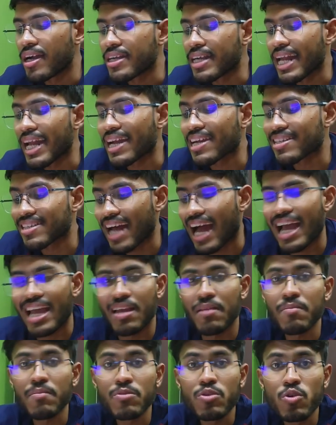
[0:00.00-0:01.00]
take
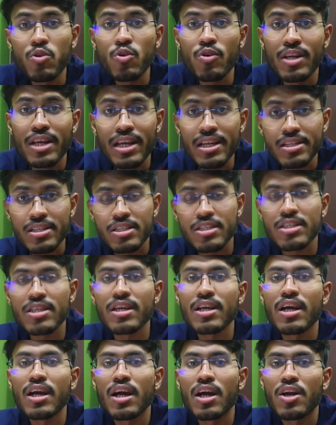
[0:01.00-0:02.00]
time to reach
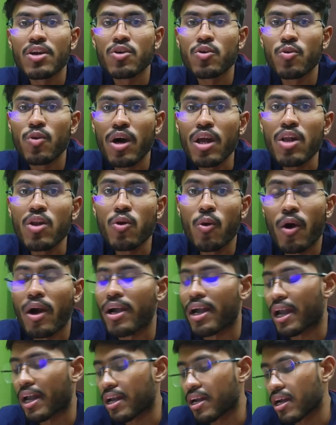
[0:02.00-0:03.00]
to a
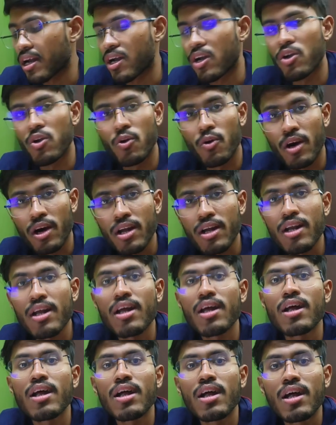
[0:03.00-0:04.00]
lower
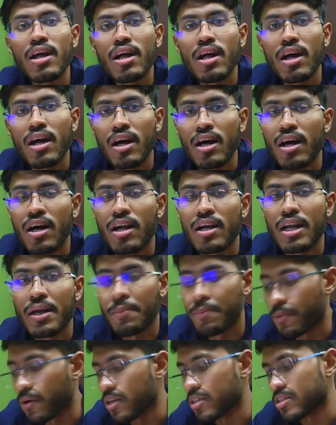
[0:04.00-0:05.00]

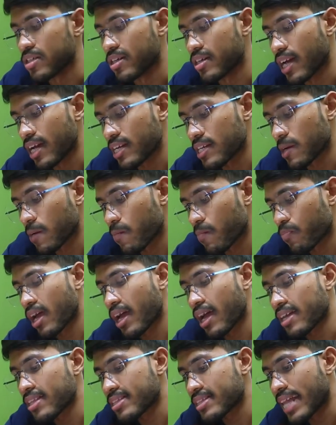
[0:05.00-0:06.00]
temperature, right?
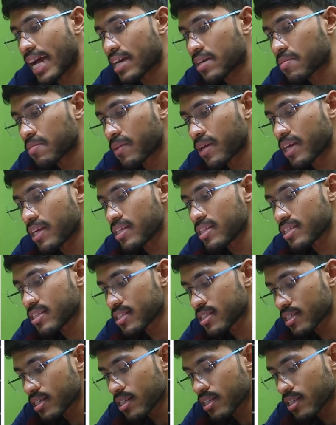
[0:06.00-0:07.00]
That
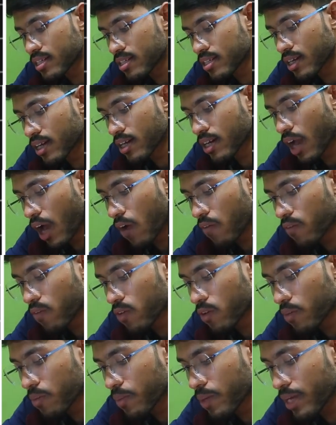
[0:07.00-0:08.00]
means the graph
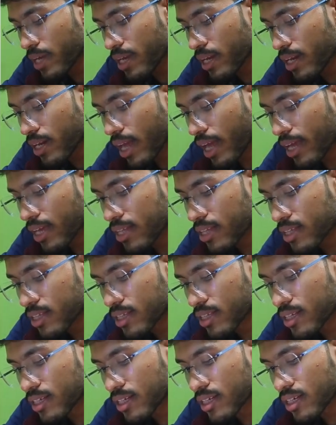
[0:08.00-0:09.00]
will be like
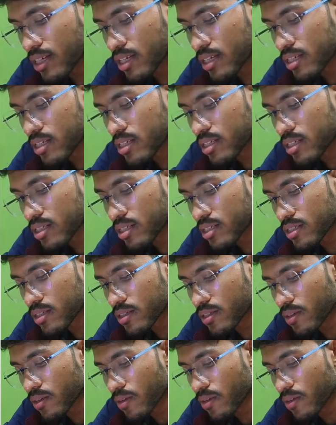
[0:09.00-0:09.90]
this.